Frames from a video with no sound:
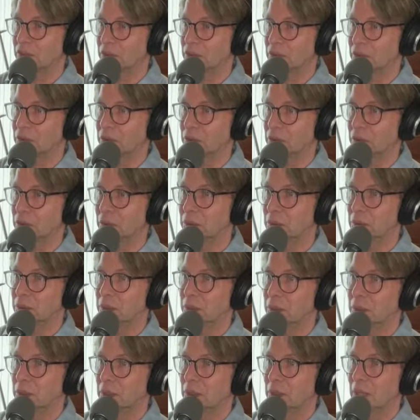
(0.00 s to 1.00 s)
you?
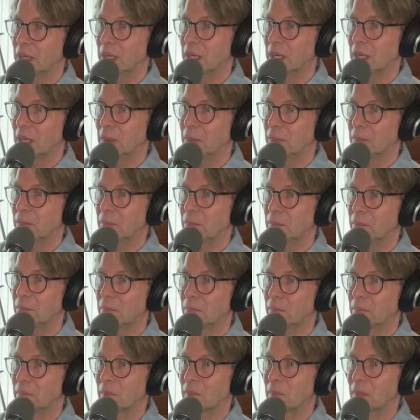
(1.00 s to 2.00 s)
Um,
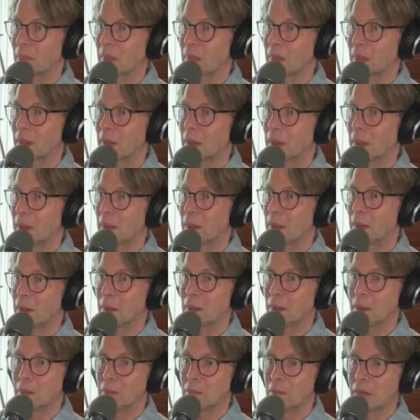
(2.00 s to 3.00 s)

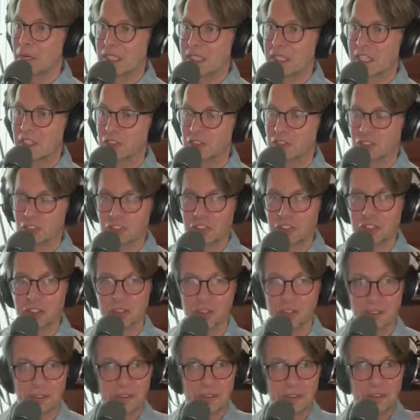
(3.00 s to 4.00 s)
my cousin
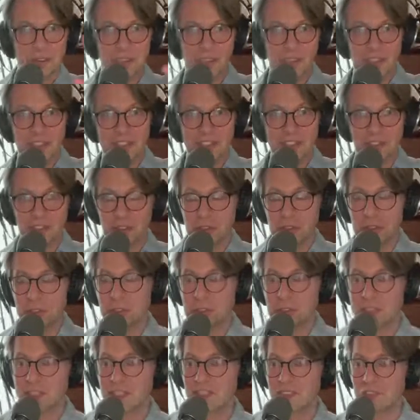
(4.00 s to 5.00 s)
John. Hi, John.
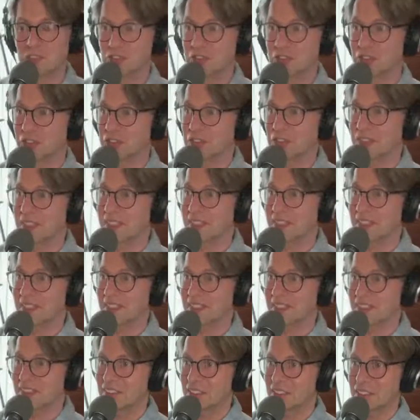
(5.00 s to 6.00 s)
My cousin John in
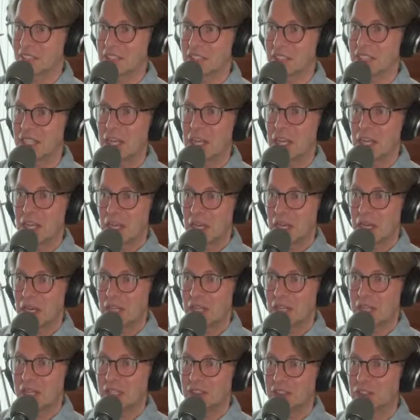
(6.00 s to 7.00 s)
Kentucky.
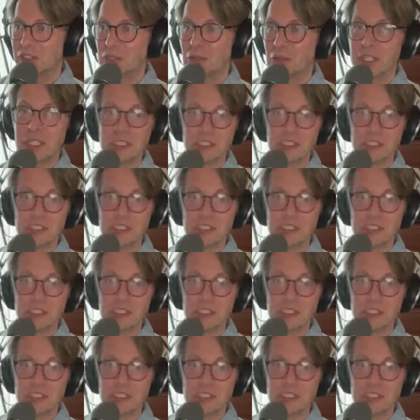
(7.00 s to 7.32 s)
It's great